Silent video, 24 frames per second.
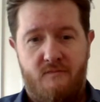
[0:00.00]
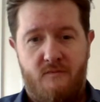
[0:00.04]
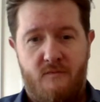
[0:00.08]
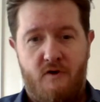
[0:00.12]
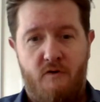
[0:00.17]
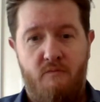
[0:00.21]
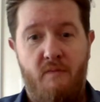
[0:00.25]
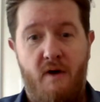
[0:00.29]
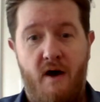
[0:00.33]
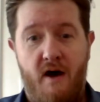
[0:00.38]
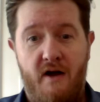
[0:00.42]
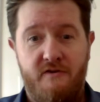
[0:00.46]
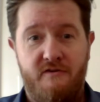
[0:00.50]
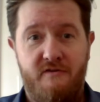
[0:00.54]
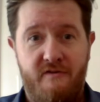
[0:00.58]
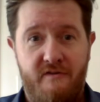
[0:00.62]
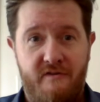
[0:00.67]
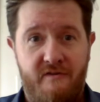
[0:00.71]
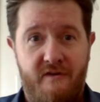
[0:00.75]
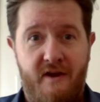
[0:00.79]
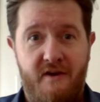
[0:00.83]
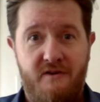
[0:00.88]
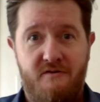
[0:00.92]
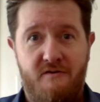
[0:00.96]

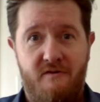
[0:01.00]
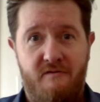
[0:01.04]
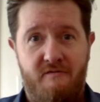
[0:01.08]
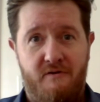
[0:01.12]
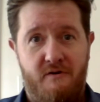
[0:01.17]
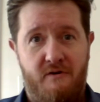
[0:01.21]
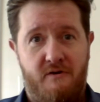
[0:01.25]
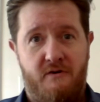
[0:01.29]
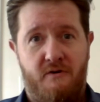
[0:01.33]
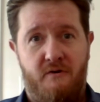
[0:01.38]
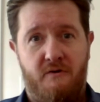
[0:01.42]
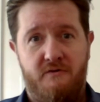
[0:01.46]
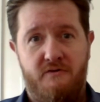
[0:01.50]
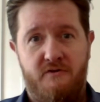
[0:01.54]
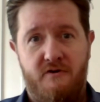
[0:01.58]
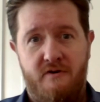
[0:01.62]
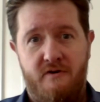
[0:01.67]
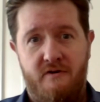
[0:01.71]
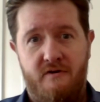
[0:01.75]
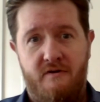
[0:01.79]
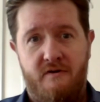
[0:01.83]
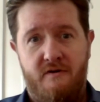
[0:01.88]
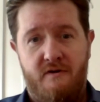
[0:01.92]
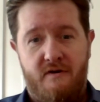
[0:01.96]
homogenous nature of your
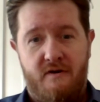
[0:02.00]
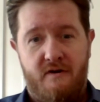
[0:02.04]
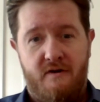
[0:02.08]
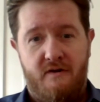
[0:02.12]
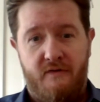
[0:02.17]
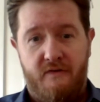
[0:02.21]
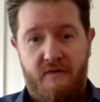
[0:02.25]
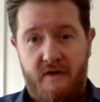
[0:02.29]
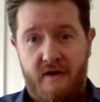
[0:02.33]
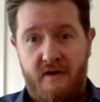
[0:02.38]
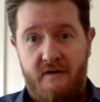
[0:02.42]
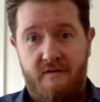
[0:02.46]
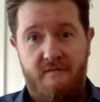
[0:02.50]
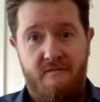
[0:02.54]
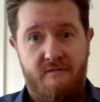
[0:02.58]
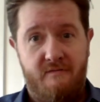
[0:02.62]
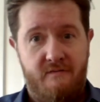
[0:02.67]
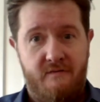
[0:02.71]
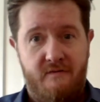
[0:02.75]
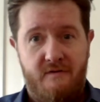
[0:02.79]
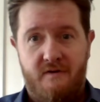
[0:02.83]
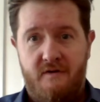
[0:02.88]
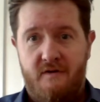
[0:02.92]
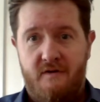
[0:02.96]
culture, then